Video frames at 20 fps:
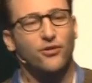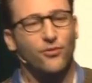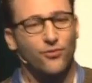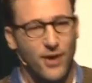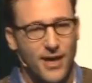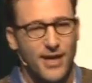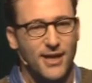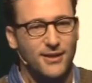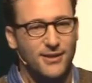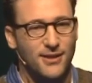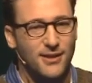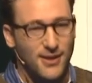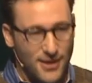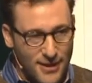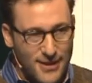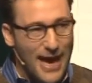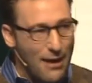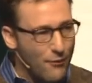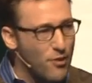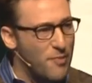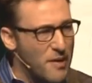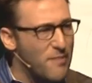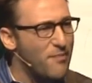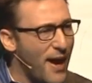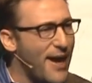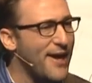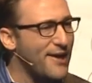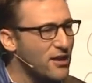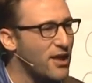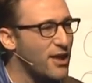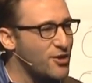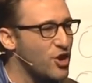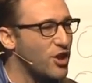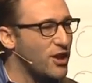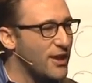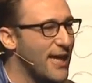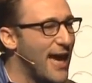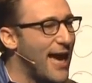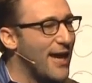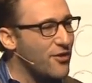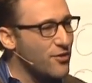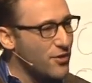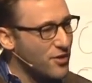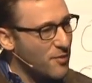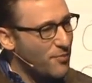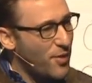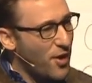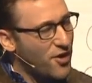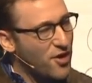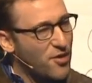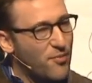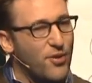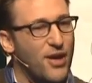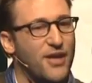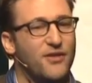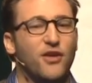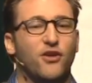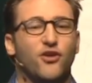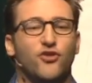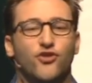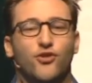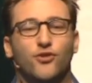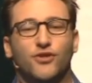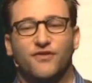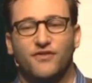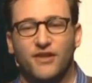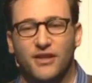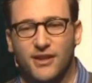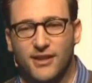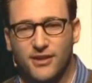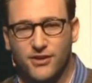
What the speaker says: right. That would be biologically accurate. The part of the brain that controls feeling